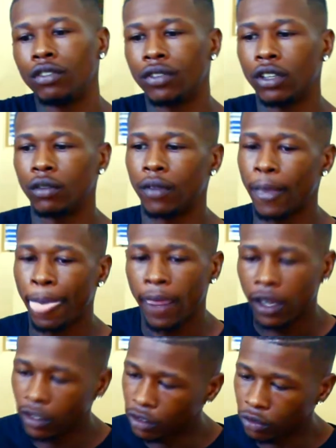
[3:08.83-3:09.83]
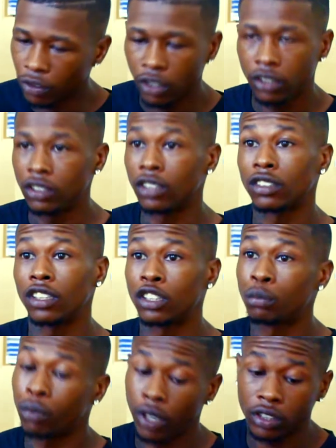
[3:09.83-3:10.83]
You feel me? It's really just
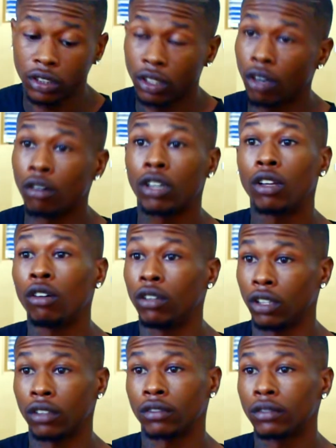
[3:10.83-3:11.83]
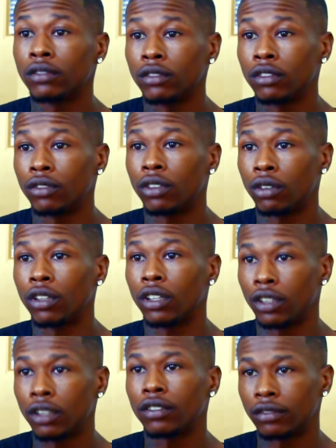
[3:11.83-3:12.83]
expression on clothing.
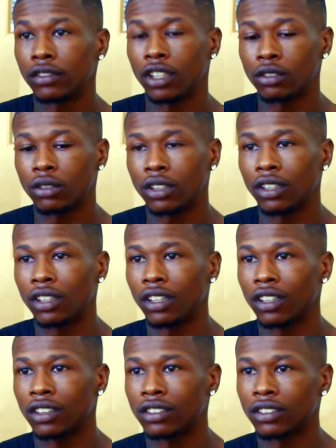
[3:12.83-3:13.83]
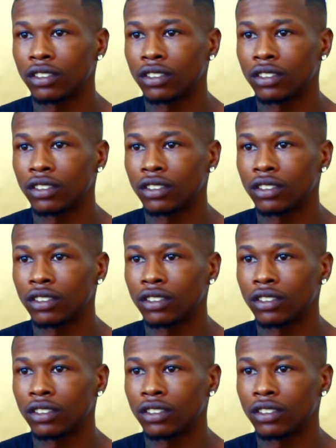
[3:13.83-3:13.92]
That's what it is.